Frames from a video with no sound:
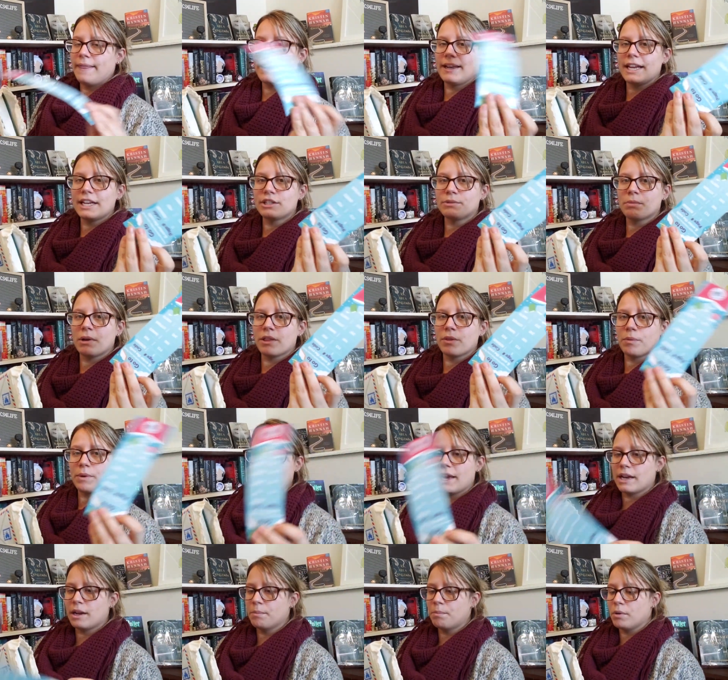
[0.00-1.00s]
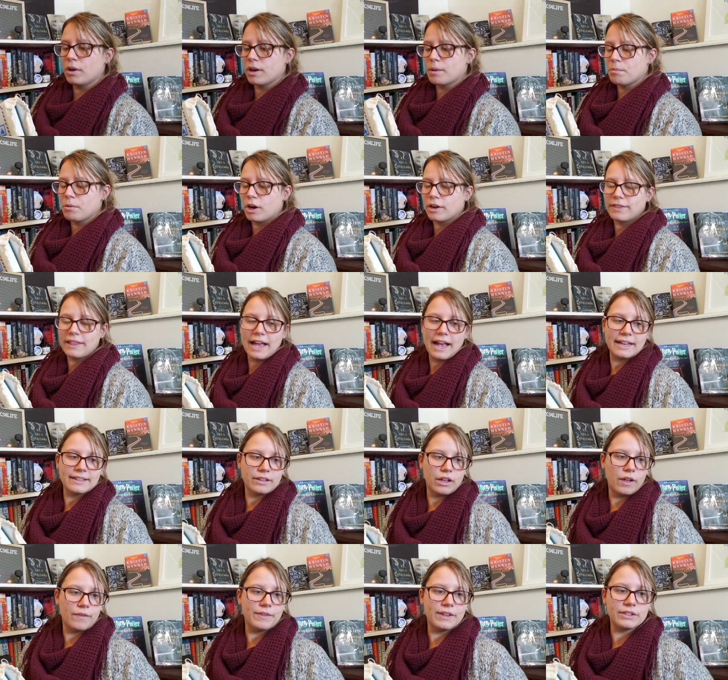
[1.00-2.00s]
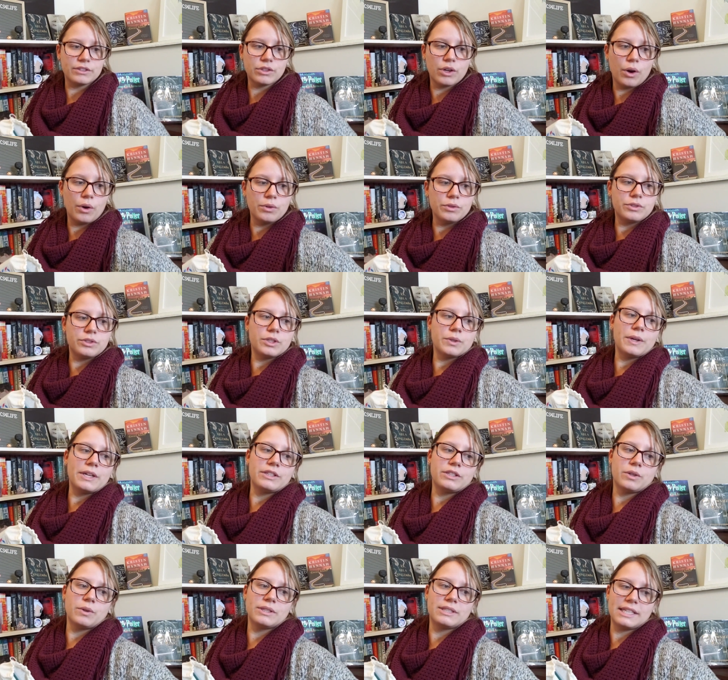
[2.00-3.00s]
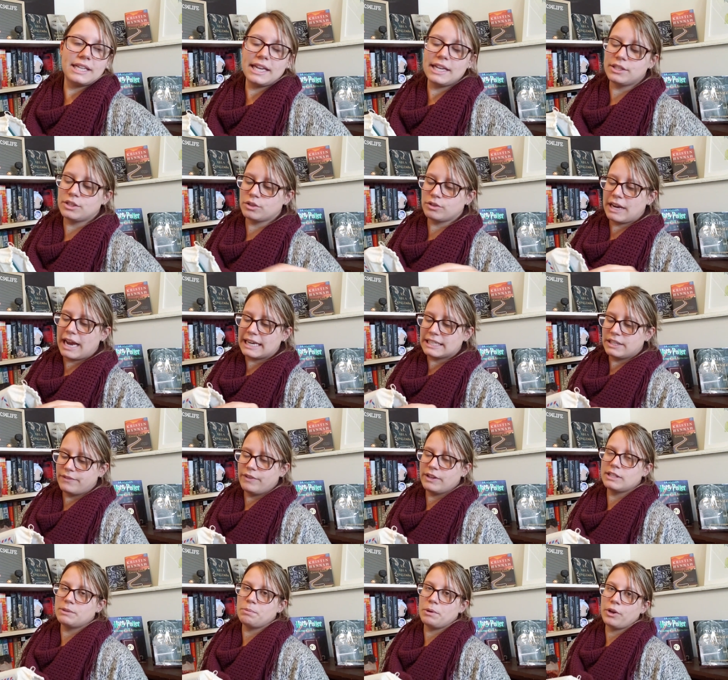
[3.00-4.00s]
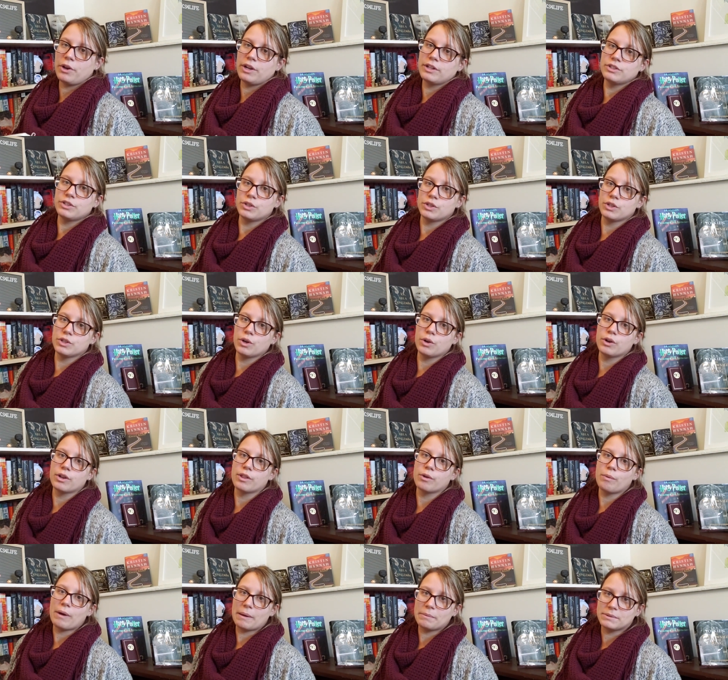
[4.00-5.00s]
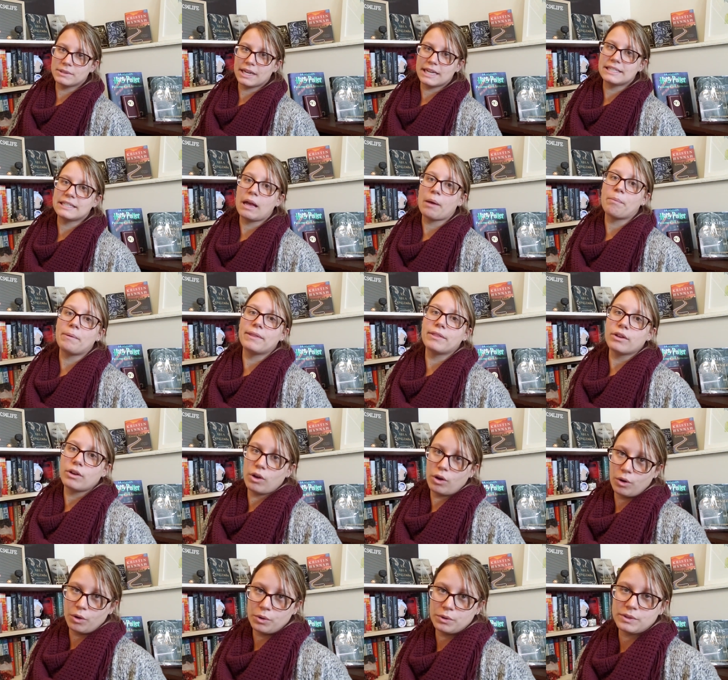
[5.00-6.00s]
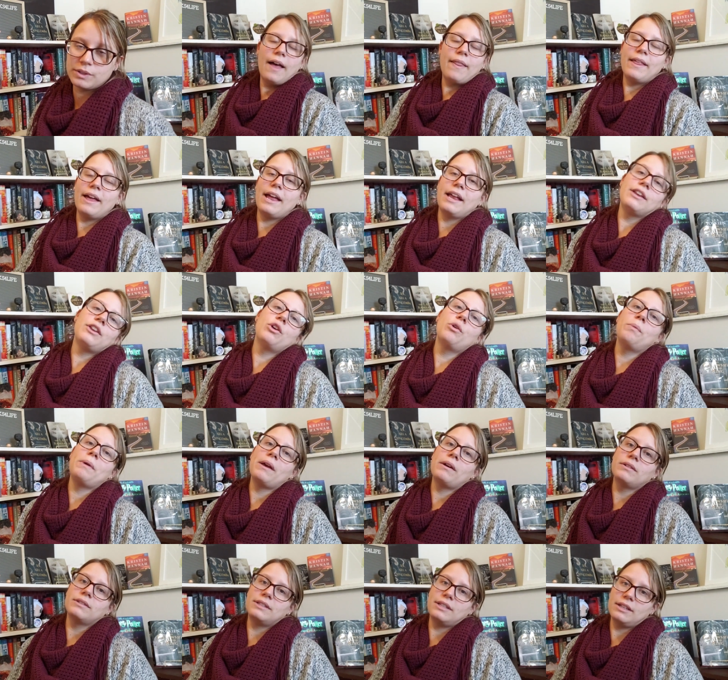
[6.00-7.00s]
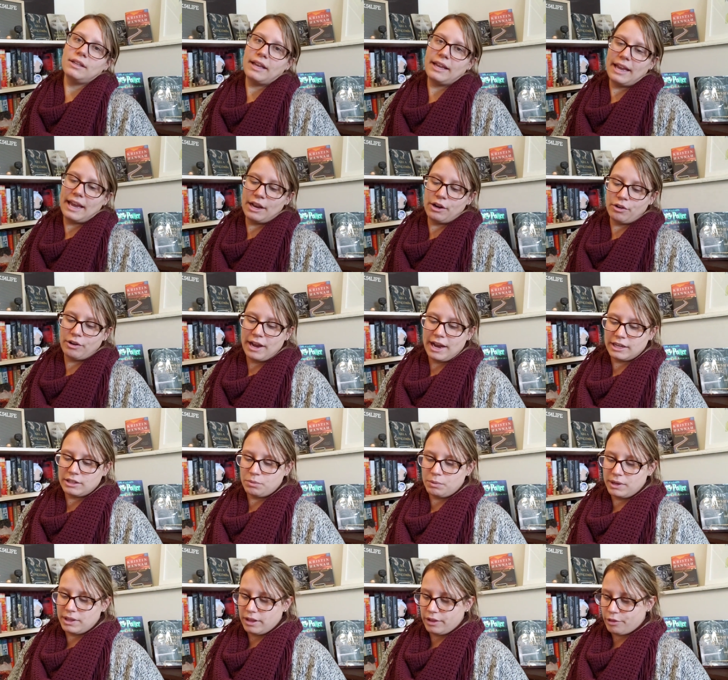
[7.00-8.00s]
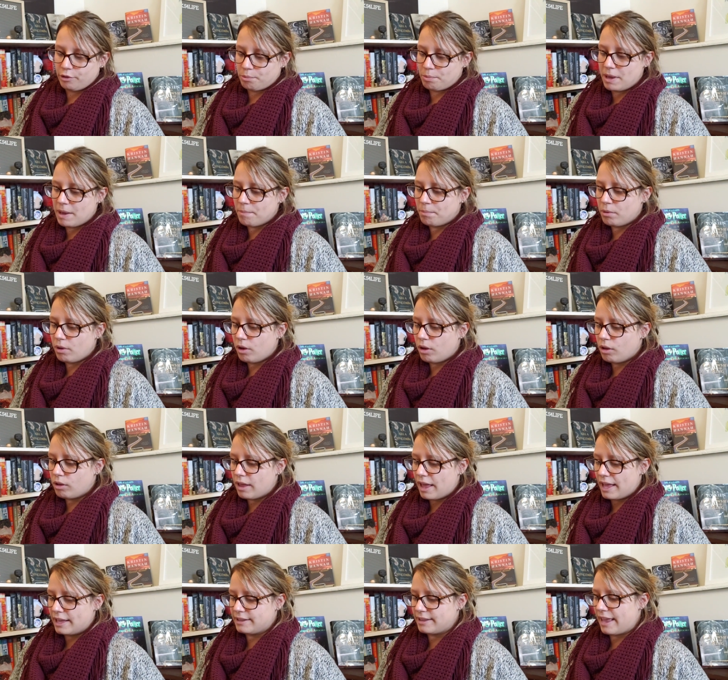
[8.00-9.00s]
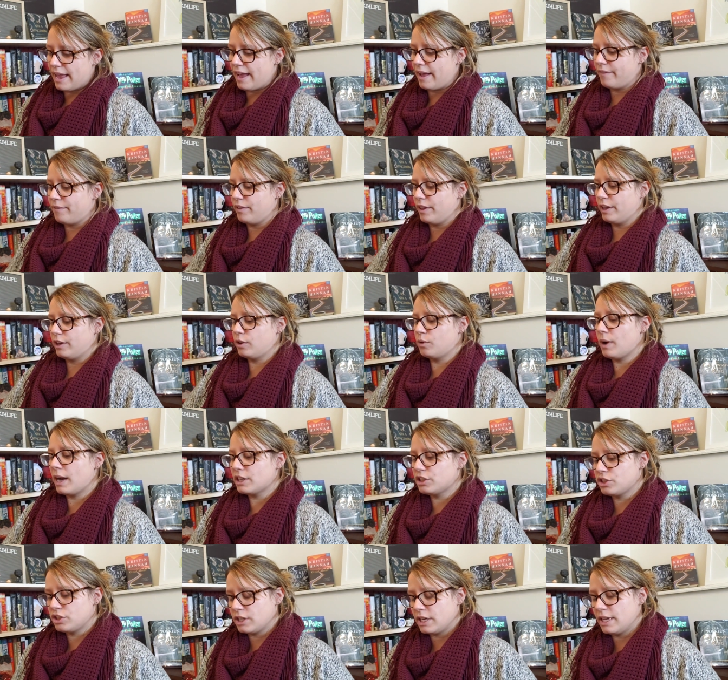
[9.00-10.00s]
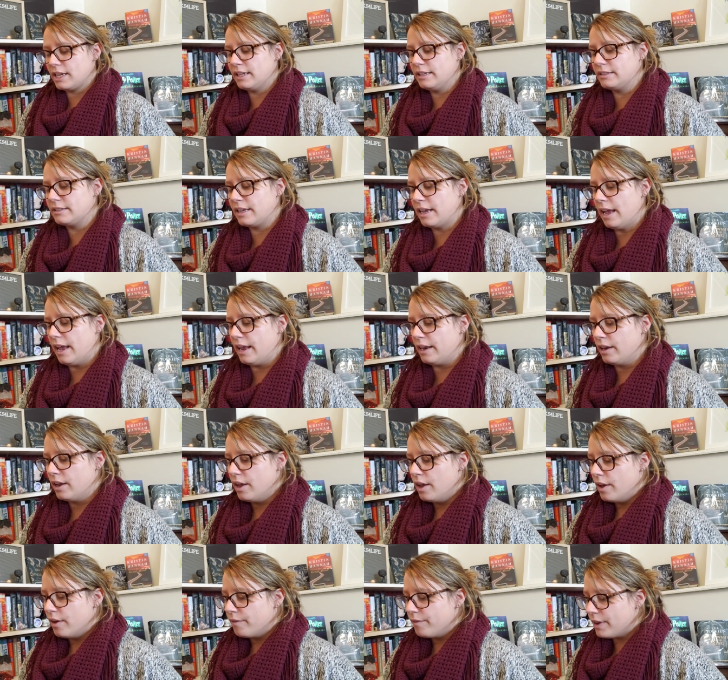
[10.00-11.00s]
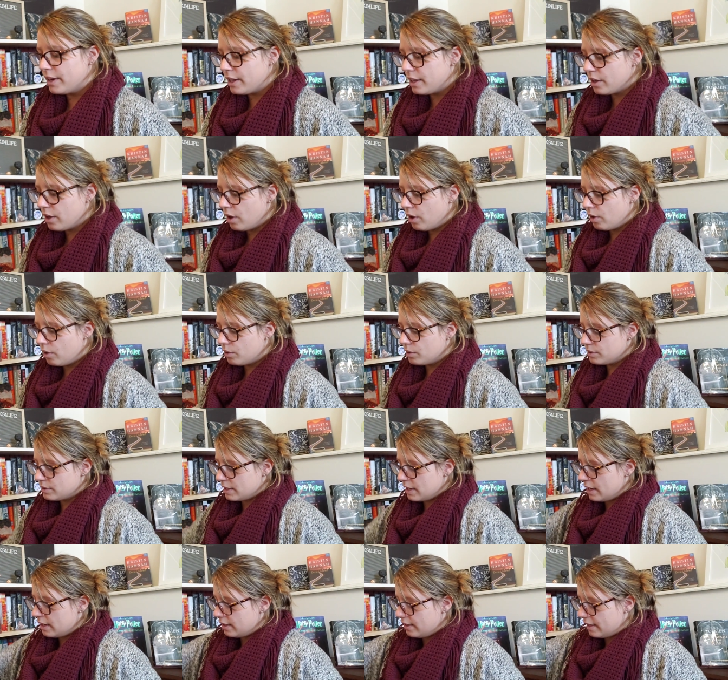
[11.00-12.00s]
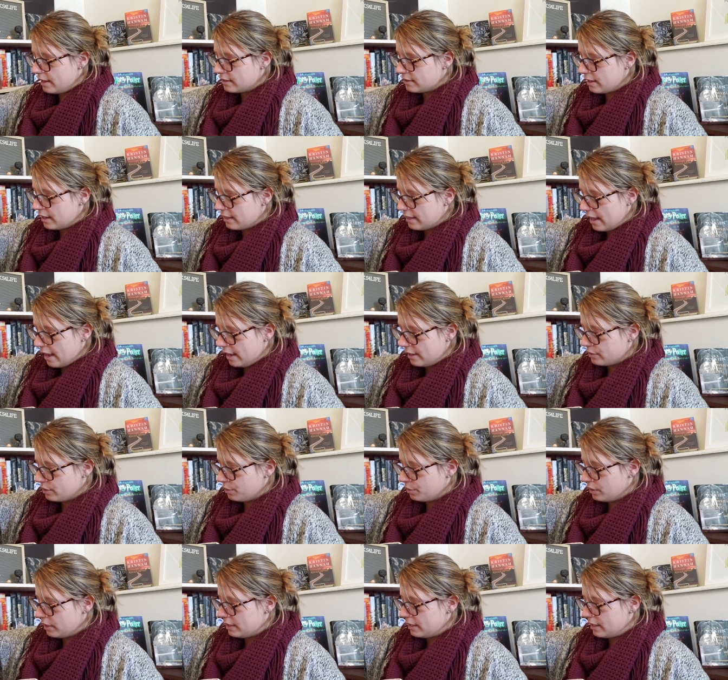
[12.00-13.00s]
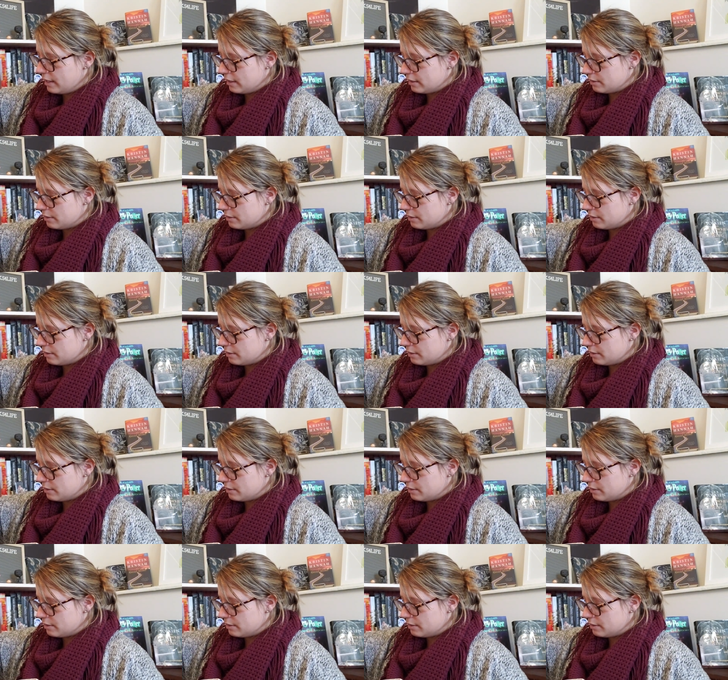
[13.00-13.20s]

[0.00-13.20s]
And then each month we get a bookmark that has all these codes to it, so it's an interactive experience. You can go to the website, type in the codes, and then you'll be able to like interact with other people, and they have like questions and videos and things like that. It's a really neat